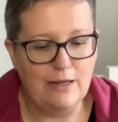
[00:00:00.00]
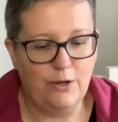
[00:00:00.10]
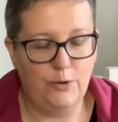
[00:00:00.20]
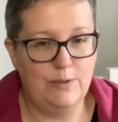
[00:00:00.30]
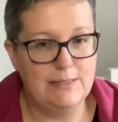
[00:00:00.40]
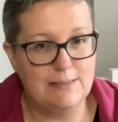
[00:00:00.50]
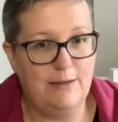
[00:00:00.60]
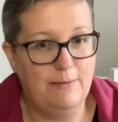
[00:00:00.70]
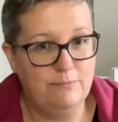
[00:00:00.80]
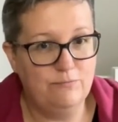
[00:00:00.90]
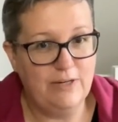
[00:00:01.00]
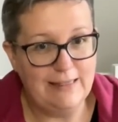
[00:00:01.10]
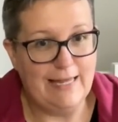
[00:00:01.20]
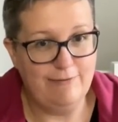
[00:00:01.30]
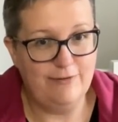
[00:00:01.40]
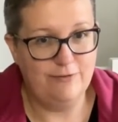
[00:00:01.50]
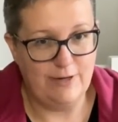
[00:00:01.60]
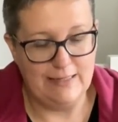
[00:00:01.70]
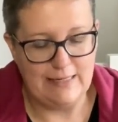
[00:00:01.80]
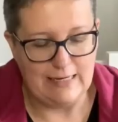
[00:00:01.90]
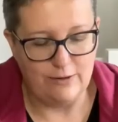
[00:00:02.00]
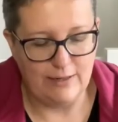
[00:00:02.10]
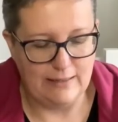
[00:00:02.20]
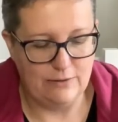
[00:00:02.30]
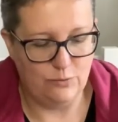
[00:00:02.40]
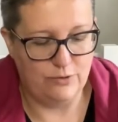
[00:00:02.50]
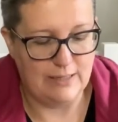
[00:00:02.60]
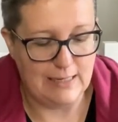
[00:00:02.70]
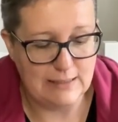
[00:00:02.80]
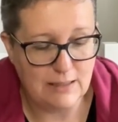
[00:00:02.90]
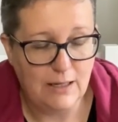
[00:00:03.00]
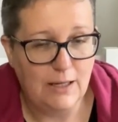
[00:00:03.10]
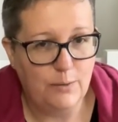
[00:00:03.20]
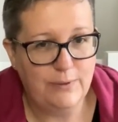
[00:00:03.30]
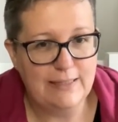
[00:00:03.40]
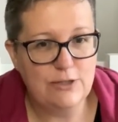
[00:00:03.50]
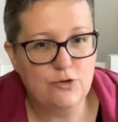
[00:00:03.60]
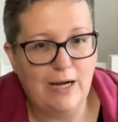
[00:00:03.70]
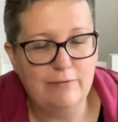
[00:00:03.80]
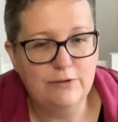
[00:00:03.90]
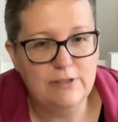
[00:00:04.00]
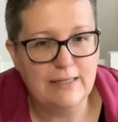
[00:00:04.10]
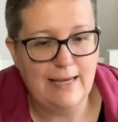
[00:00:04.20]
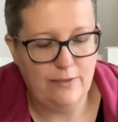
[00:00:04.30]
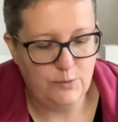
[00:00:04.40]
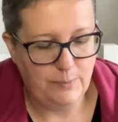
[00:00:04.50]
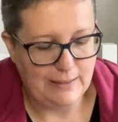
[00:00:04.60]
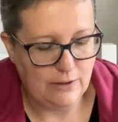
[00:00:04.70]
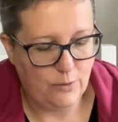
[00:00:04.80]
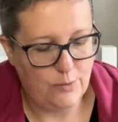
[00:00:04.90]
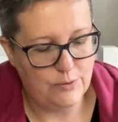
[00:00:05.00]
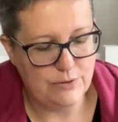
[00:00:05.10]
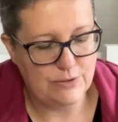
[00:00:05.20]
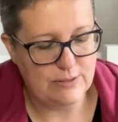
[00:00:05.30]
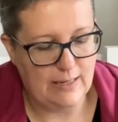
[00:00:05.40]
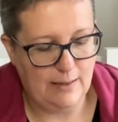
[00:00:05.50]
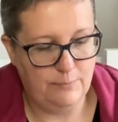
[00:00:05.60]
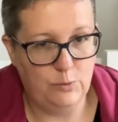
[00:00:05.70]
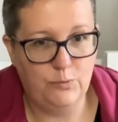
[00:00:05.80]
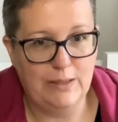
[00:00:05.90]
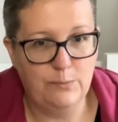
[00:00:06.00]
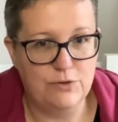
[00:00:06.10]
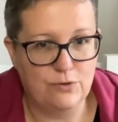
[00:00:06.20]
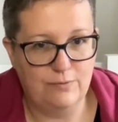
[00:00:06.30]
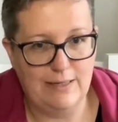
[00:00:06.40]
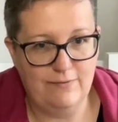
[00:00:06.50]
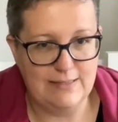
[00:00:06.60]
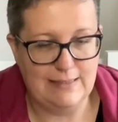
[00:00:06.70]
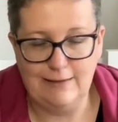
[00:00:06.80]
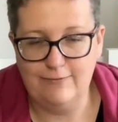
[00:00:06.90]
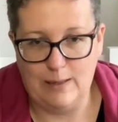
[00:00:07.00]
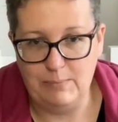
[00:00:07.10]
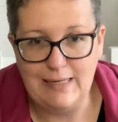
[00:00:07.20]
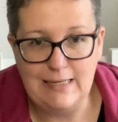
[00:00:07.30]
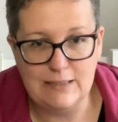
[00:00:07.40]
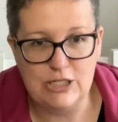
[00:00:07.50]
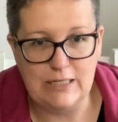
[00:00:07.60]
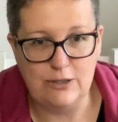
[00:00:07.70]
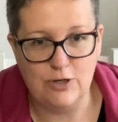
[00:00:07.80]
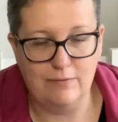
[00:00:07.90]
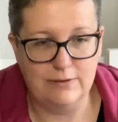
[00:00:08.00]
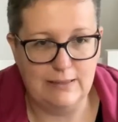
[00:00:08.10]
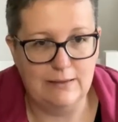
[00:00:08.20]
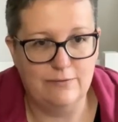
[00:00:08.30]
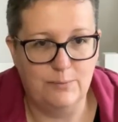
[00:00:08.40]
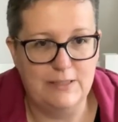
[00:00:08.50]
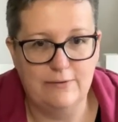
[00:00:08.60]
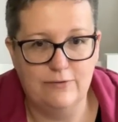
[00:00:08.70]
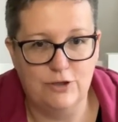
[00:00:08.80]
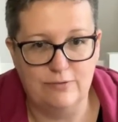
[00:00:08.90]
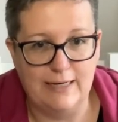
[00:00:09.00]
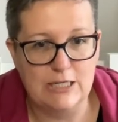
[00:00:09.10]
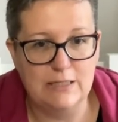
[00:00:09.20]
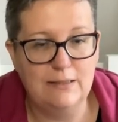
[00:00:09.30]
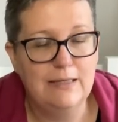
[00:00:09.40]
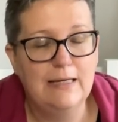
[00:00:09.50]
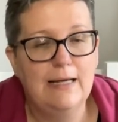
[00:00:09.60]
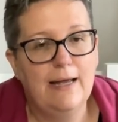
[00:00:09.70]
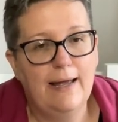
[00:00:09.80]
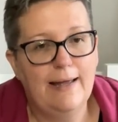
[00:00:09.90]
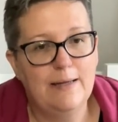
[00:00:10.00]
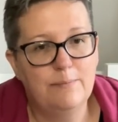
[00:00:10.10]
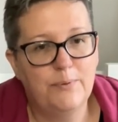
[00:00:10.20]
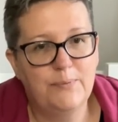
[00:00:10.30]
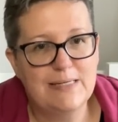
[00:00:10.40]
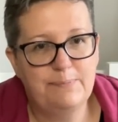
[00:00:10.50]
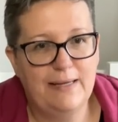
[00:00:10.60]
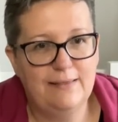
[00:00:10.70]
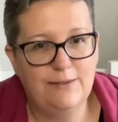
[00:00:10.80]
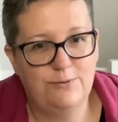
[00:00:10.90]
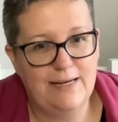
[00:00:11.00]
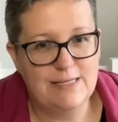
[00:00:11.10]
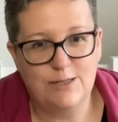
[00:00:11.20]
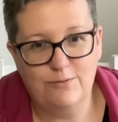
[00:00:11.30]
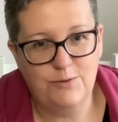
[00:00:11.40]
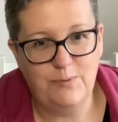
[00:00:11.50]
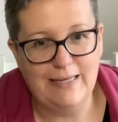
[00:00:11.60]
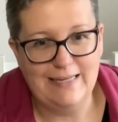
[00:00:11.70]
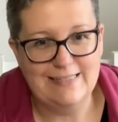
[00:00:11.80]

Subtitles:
who is a real life friend here in Northern Ireland. We didn't travel together because Noreen was already visiting family and she travelled in from a different direction. But we spent the rest of the weekend